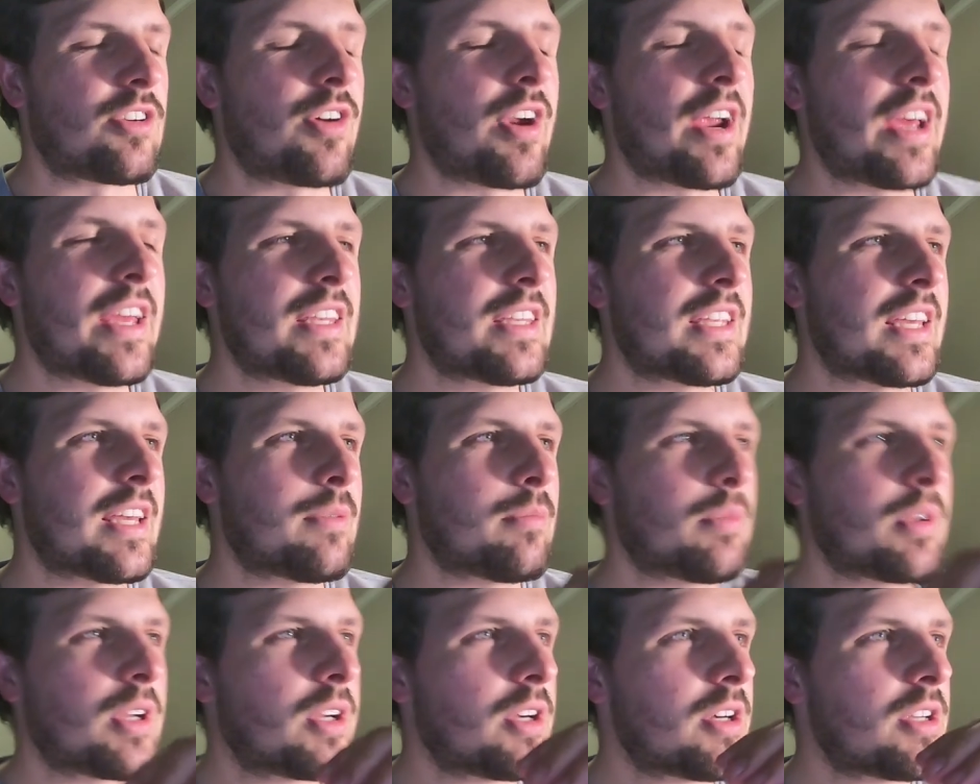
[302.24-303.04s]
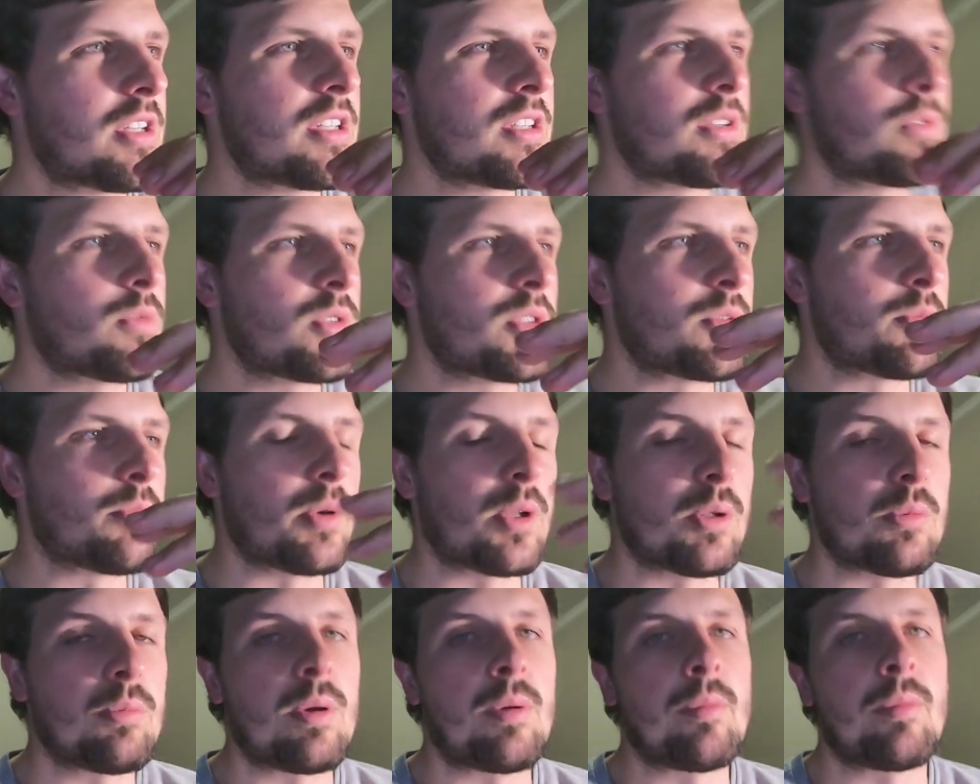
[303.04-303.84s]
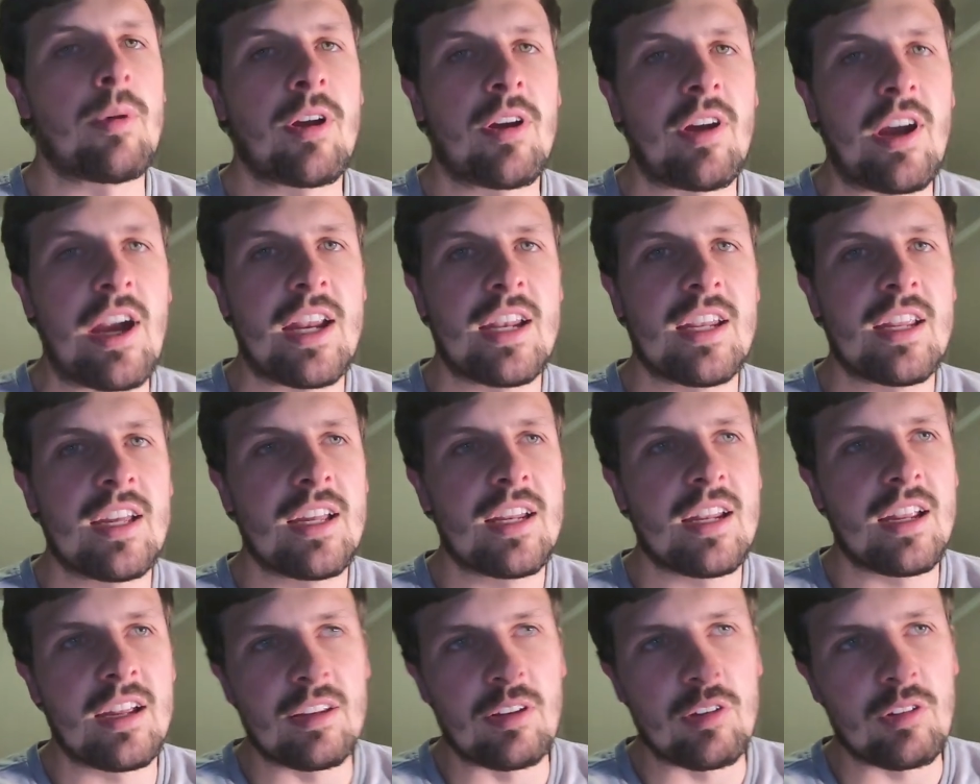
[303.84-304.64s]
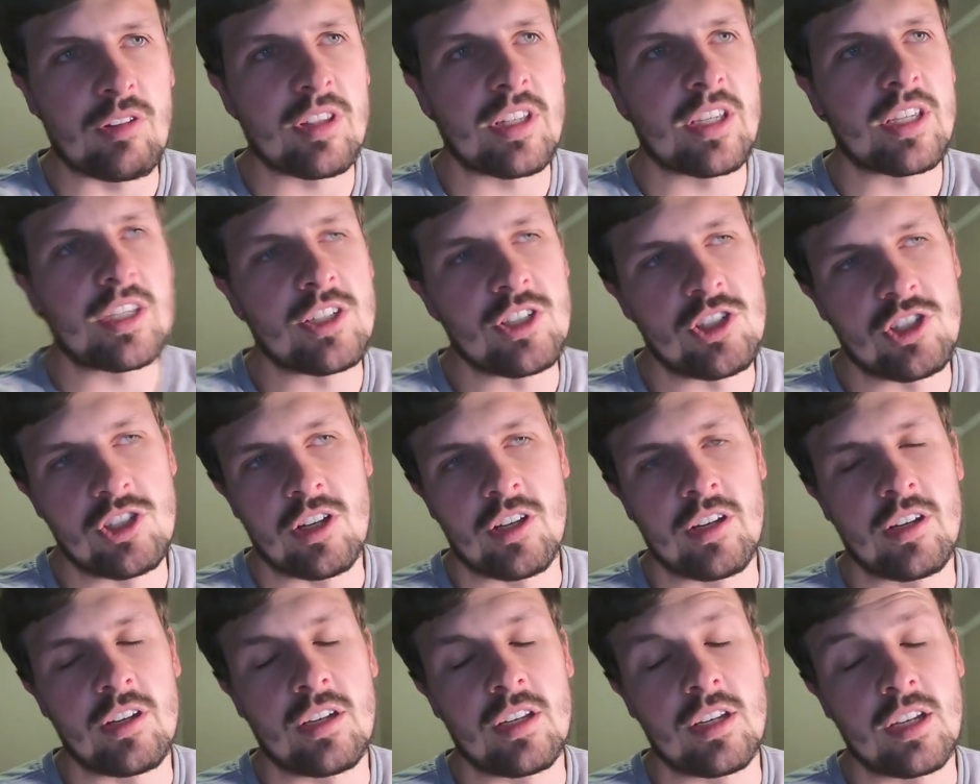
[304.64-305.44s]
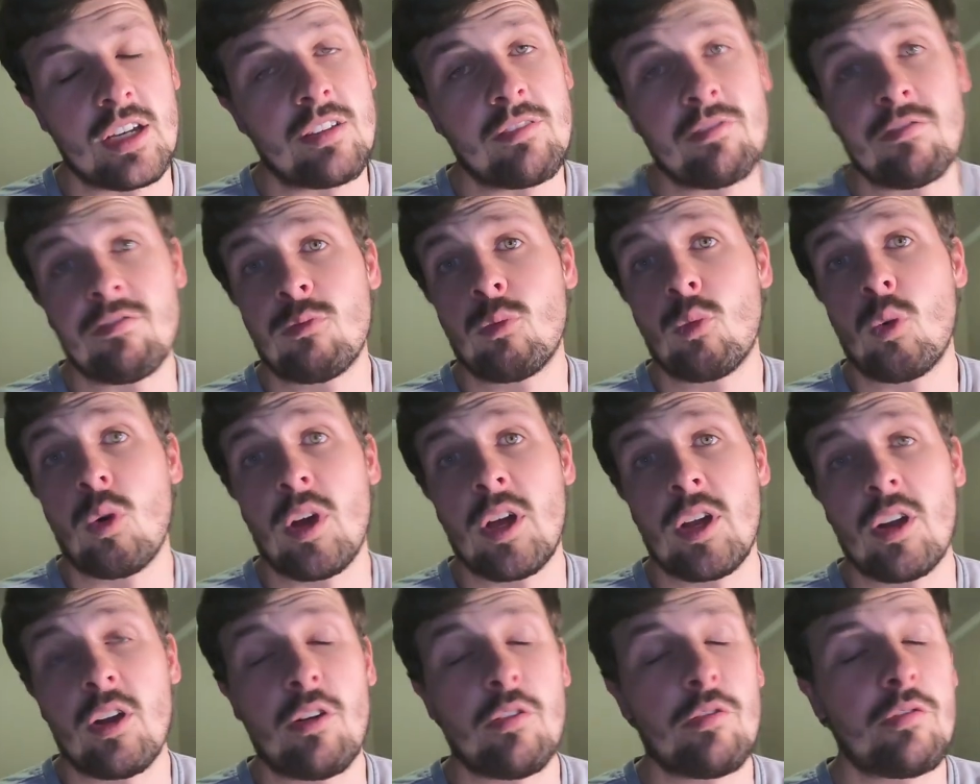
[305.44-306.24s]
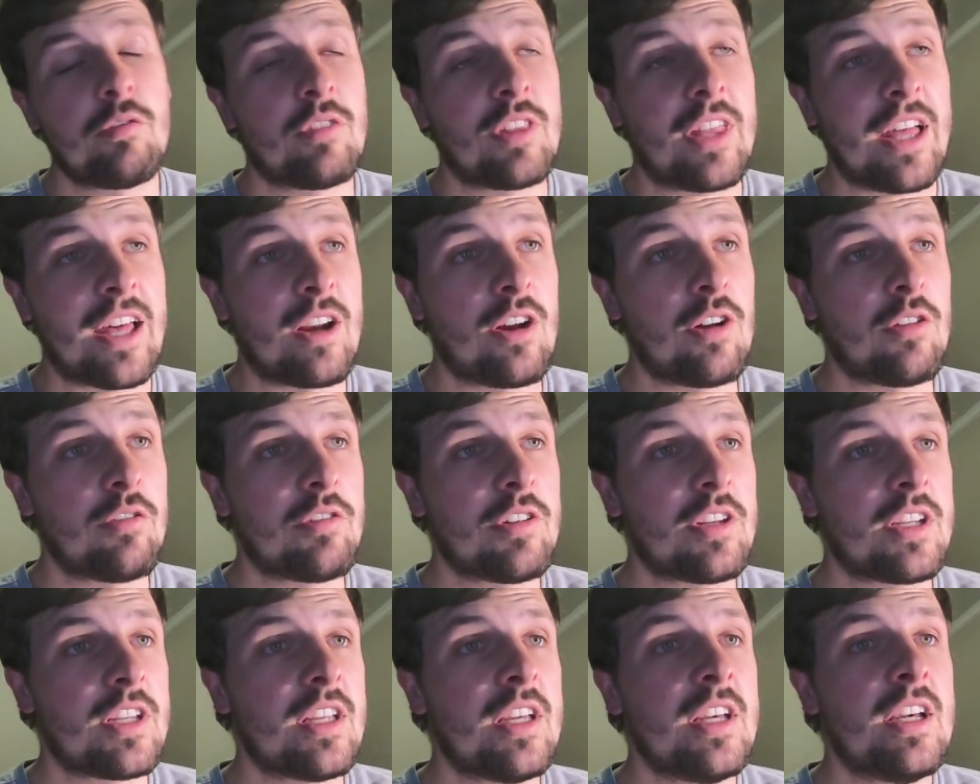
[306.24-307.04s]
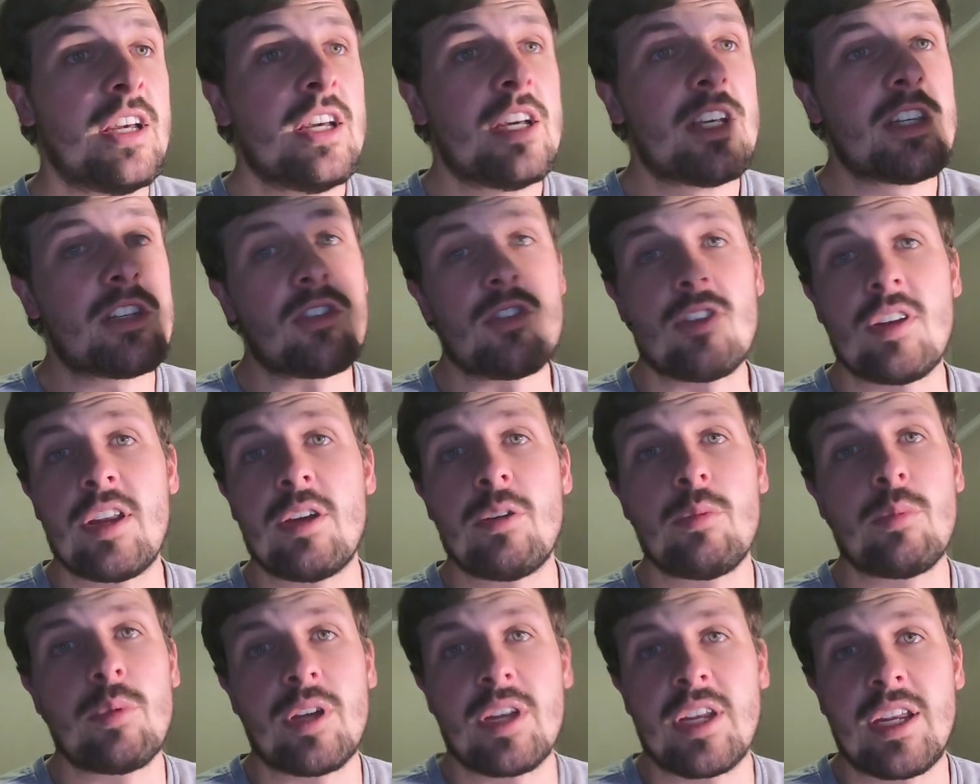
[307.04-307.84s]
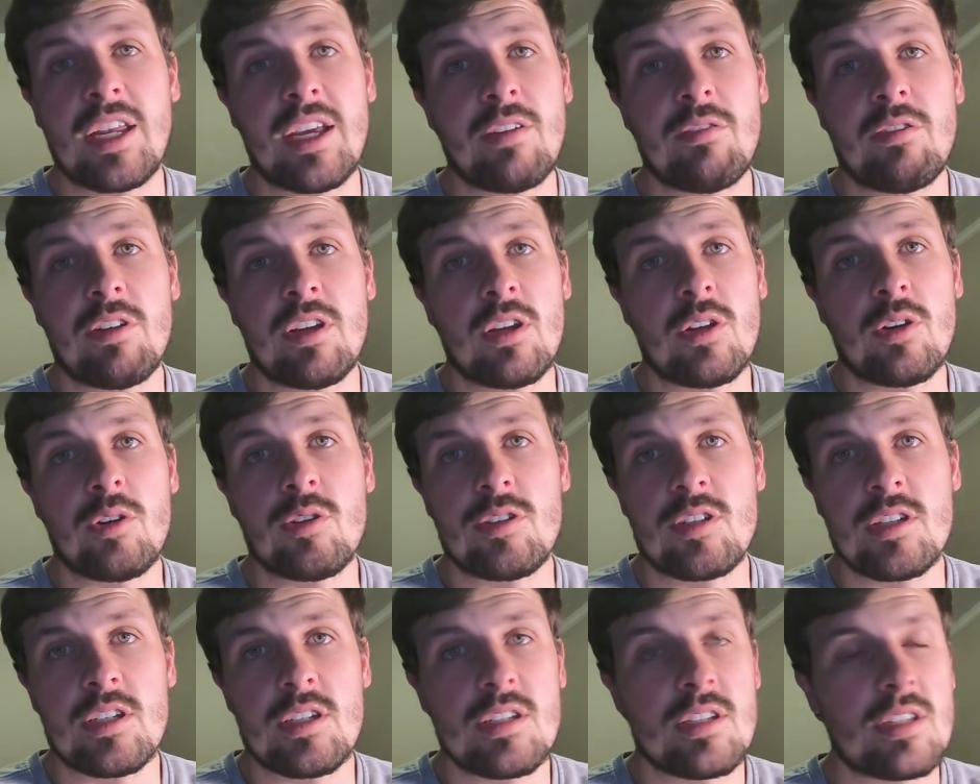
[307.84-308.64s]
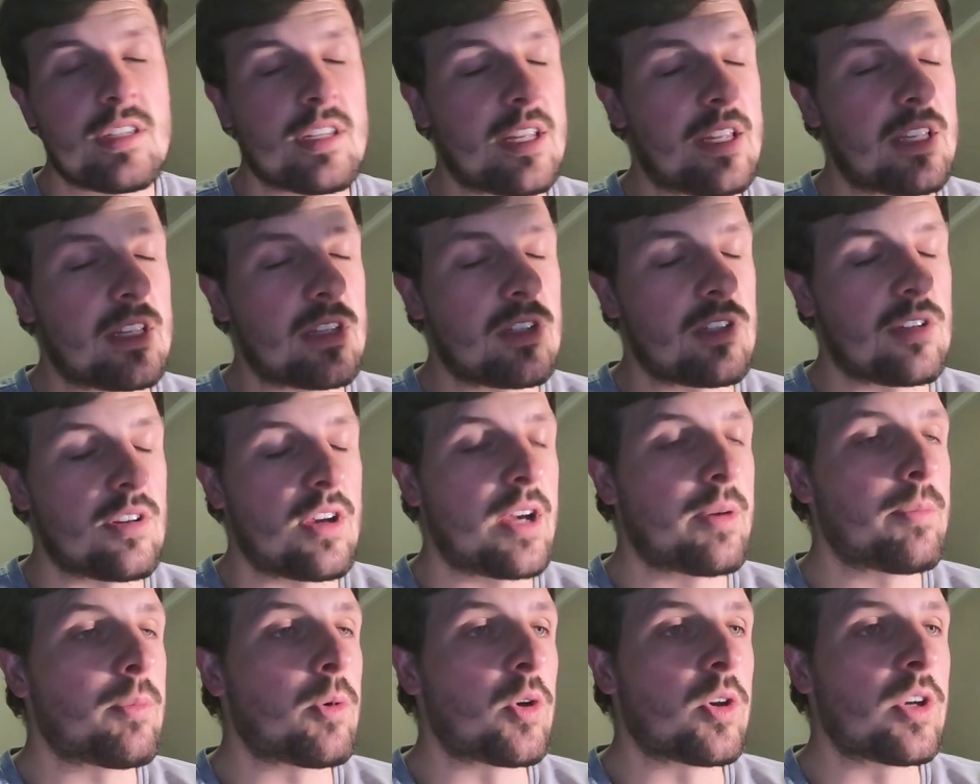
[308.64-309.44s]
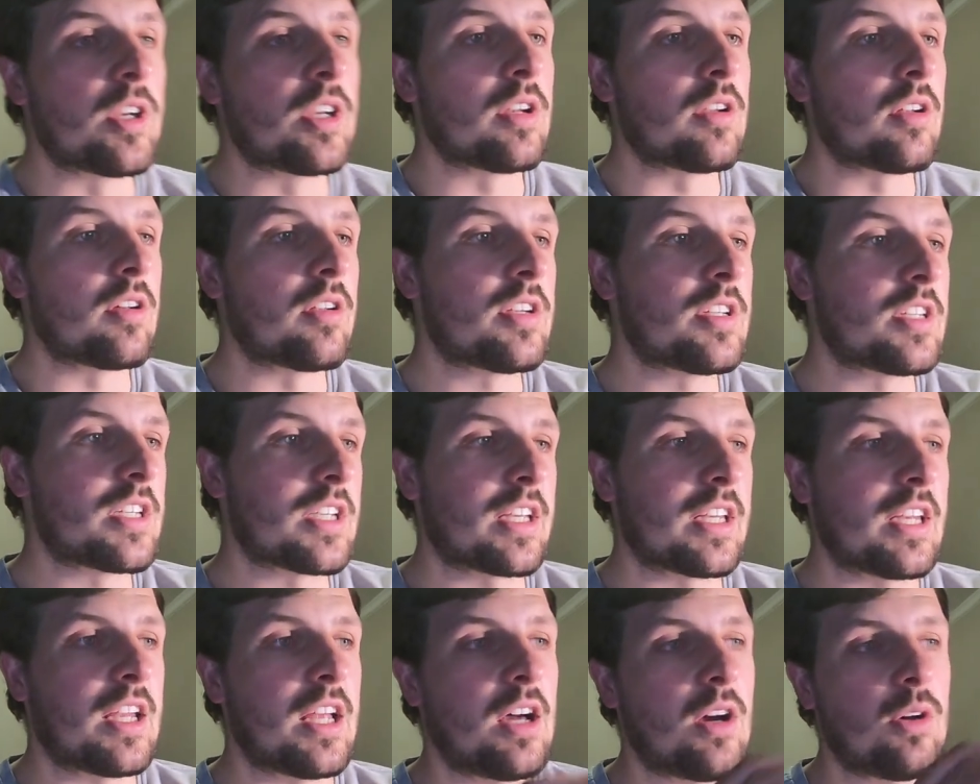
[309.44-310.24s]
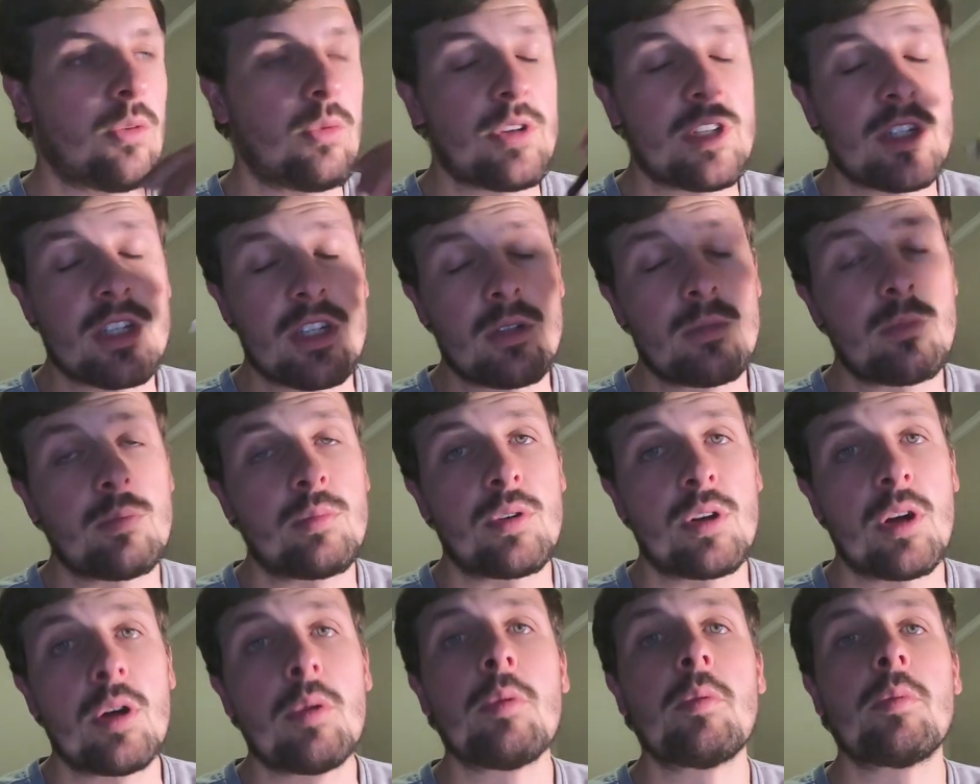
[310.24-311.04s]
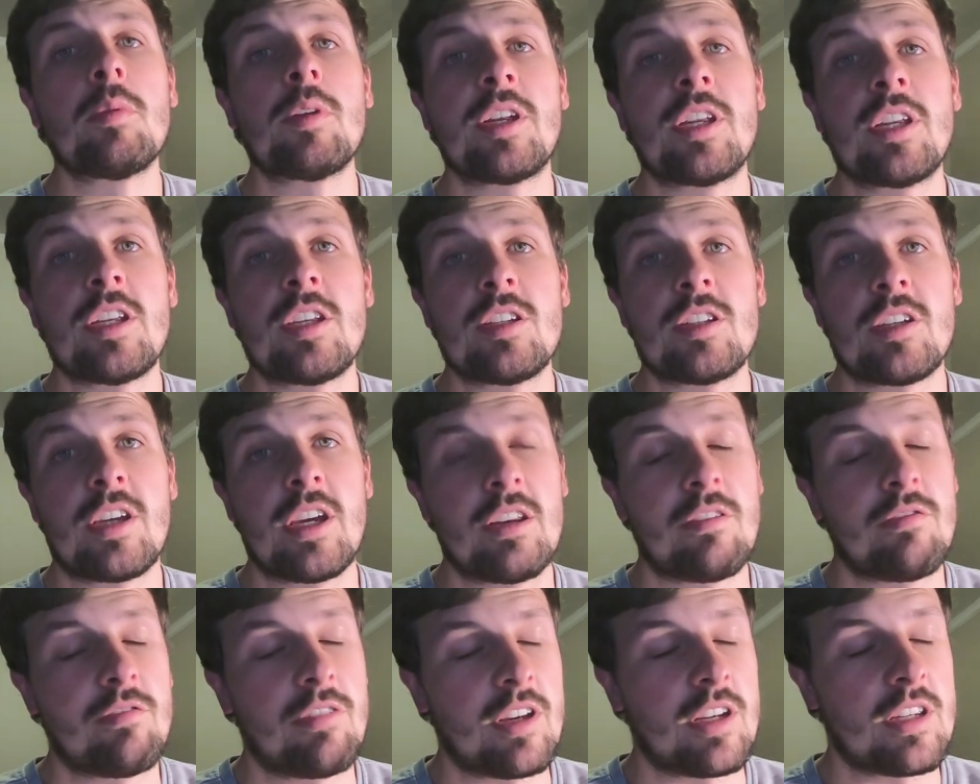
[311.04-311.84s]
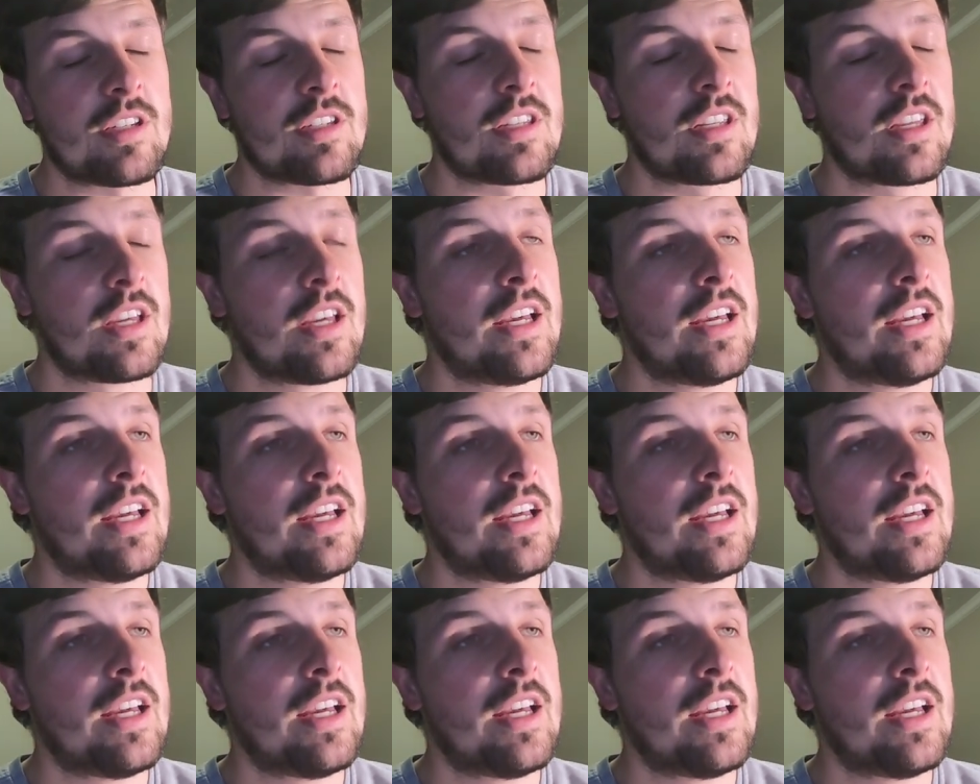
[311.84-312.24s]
great. And because it was built by my granddad, I don't think he shut it quite off that often, so no one ever noticed. And so I'm only noticing it now, which I'll probably need to get fixed.